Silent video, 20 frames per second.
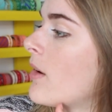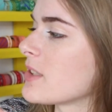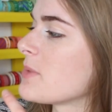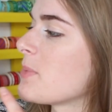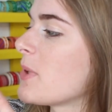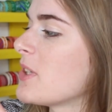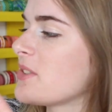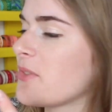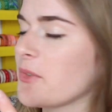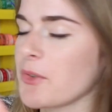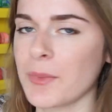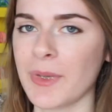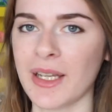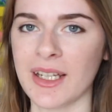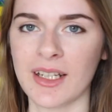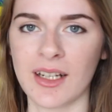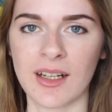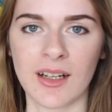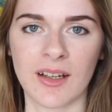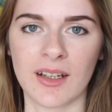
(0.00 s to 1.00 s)
So I suppose if you're
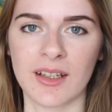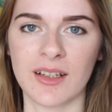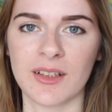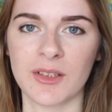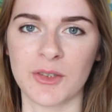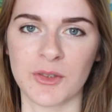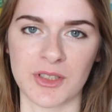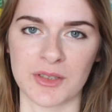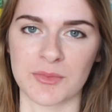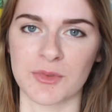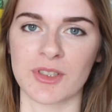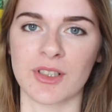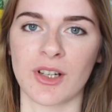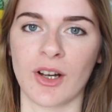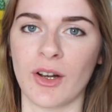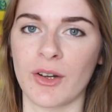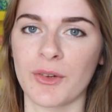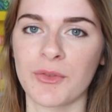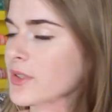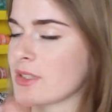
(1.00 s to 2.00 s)
making like a Christmas
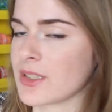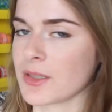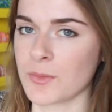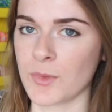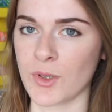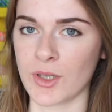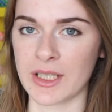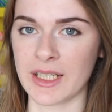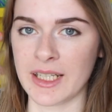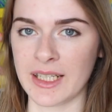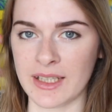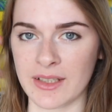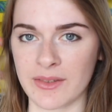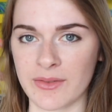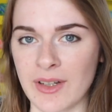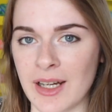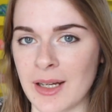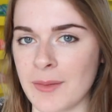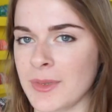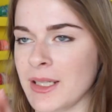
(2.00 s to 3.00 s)
card for someone in the
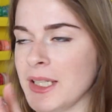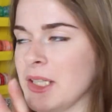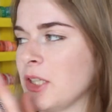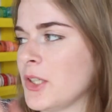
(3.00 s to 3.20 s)
family,